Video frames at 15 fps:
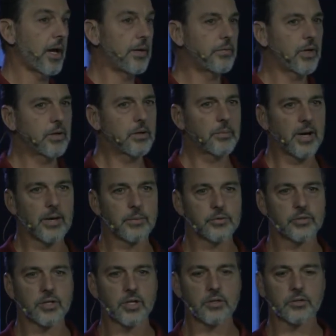And then the Bible
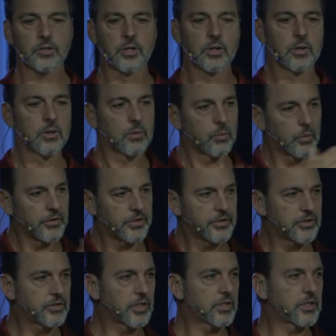says,
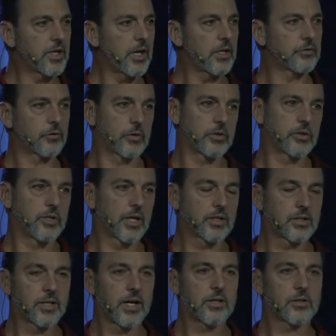within six days. For in
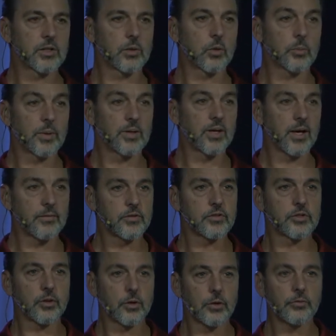six days the Lord made the
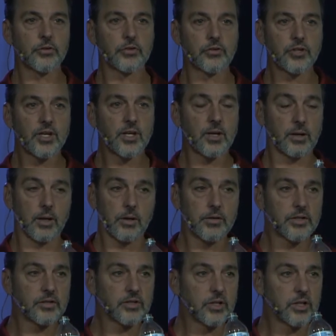heavens, the earth, the sea, and all
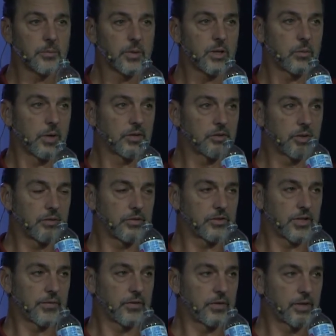that is in them, and he rested on the
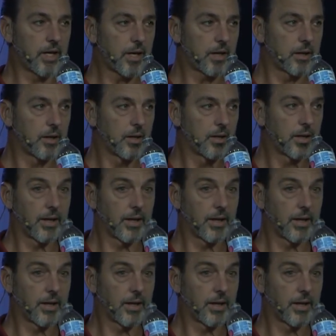seventh day.